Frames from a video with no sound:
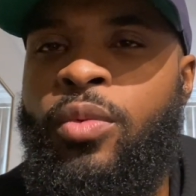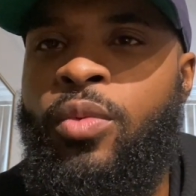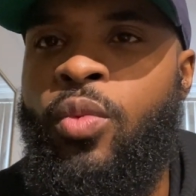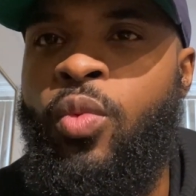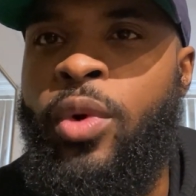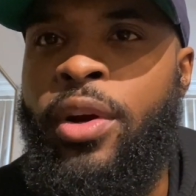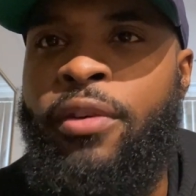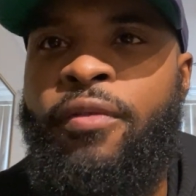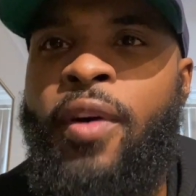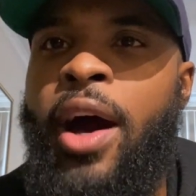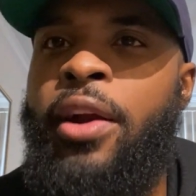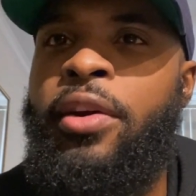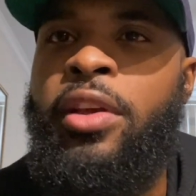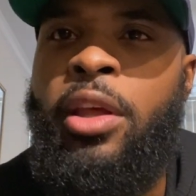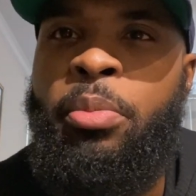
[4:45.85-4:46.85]
when a
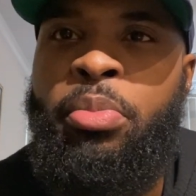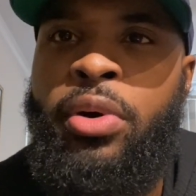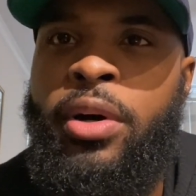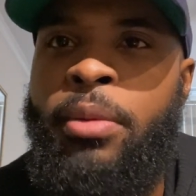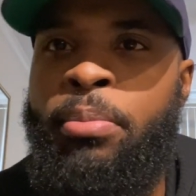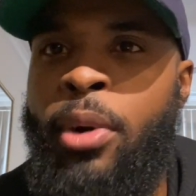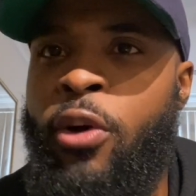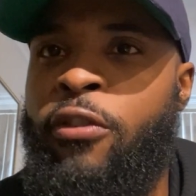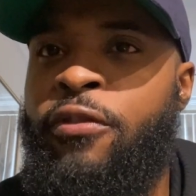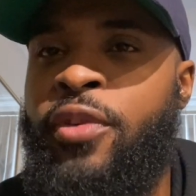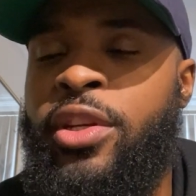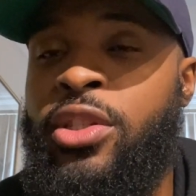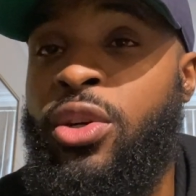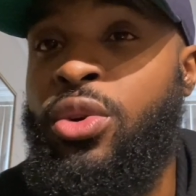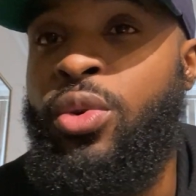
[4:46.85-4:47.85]
fighter can put both
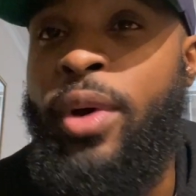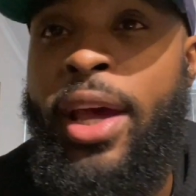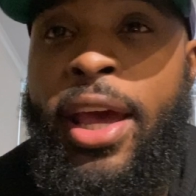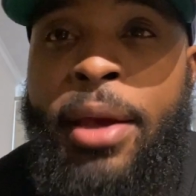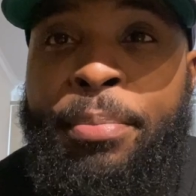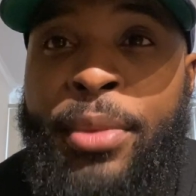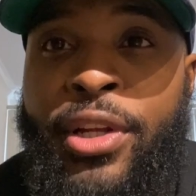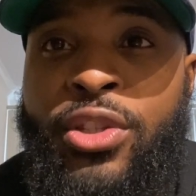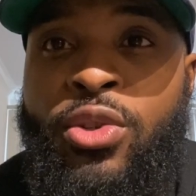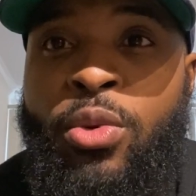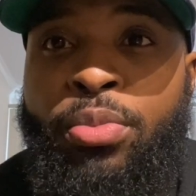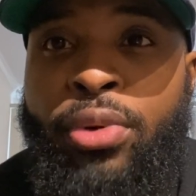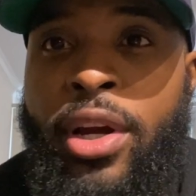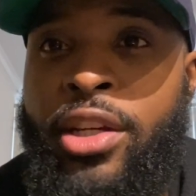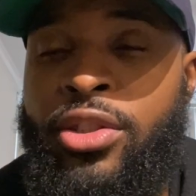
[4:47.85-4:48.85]
physical and mental
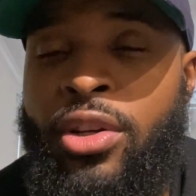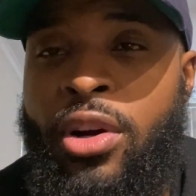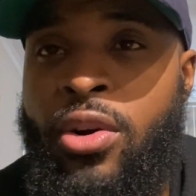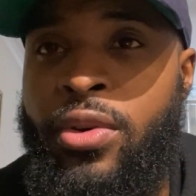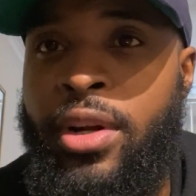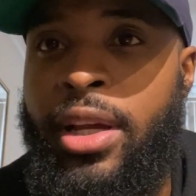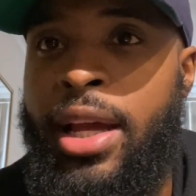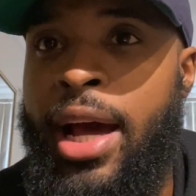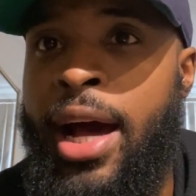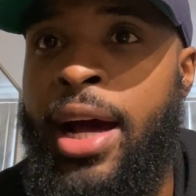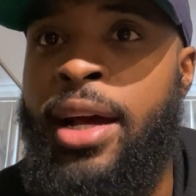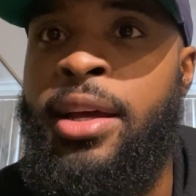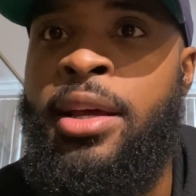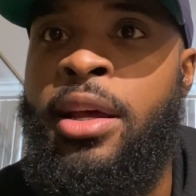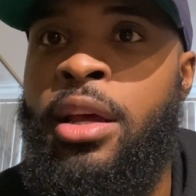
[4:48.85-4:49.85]
pressure on a
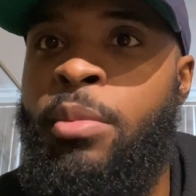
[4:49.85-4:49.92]
guy